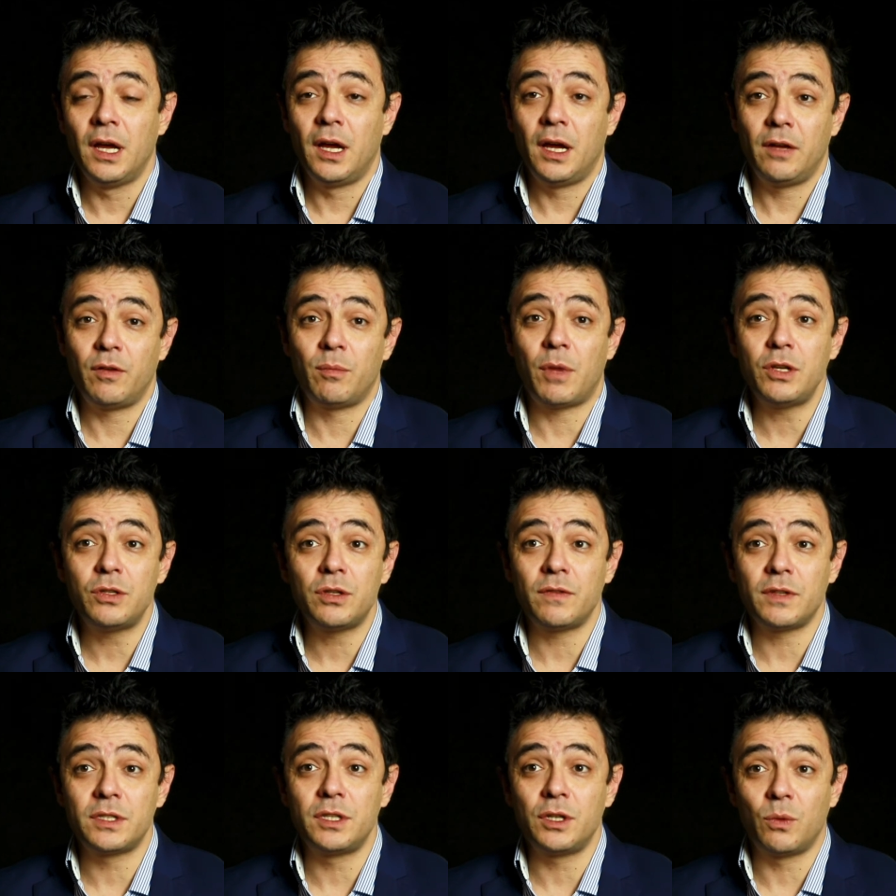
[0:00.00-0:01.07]
However, most of the
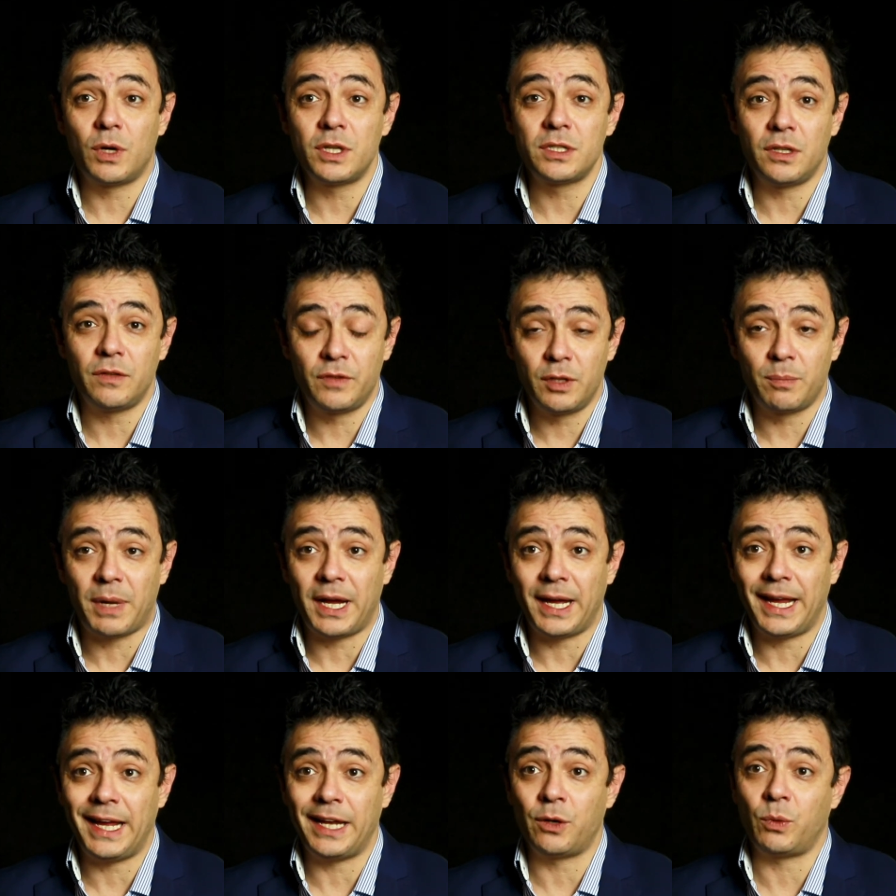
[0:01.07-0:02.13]
steel was lifted by
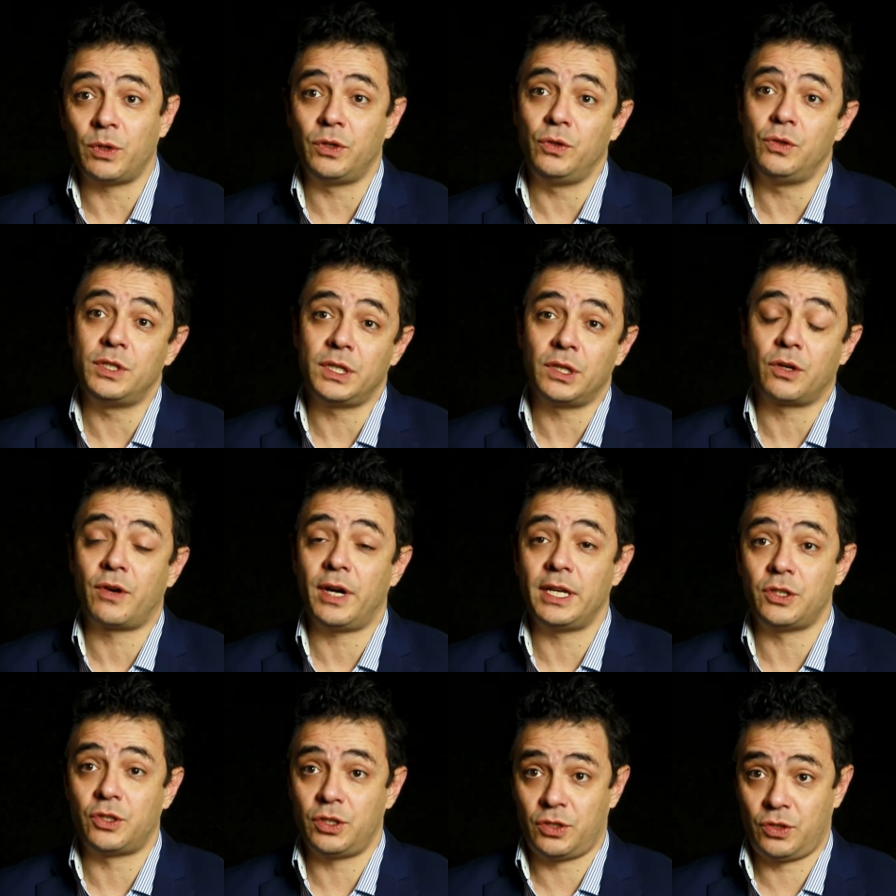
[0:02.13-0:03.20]
hand with using the
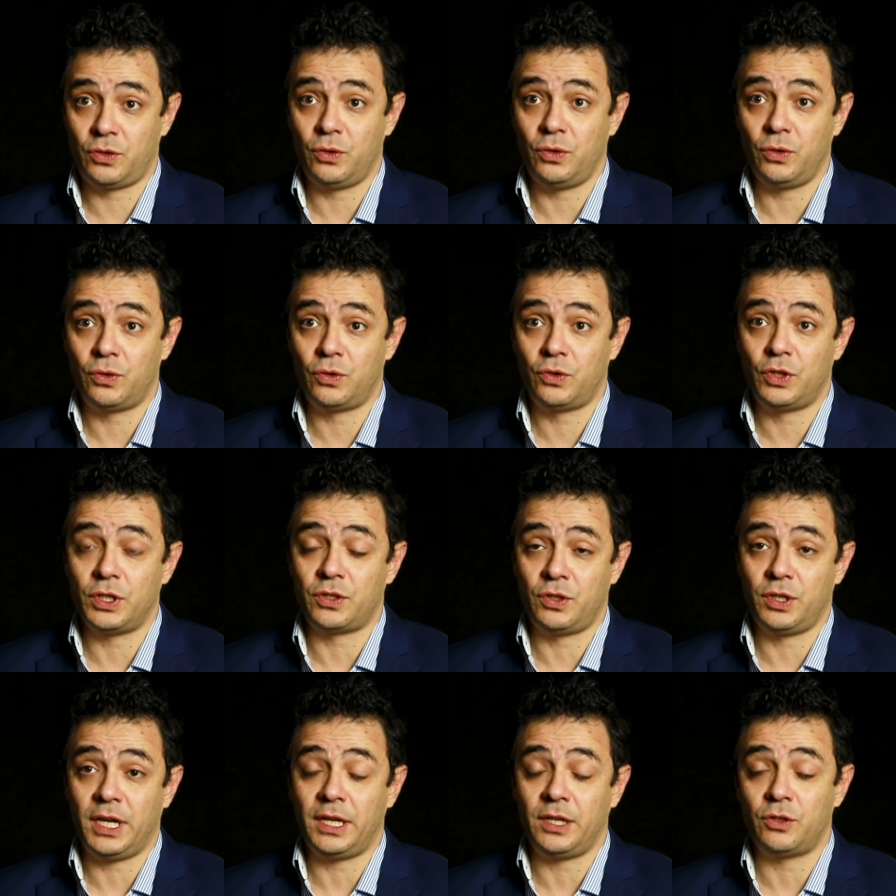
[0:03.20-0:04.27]
cranes just to
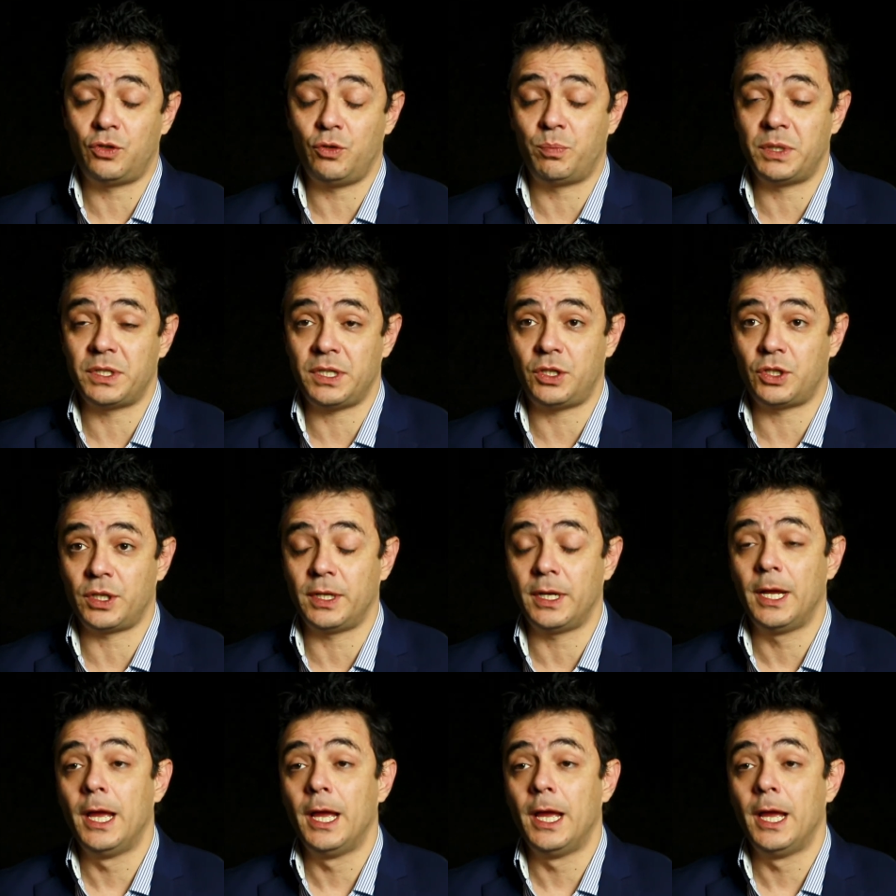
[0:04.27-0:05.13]
get into position.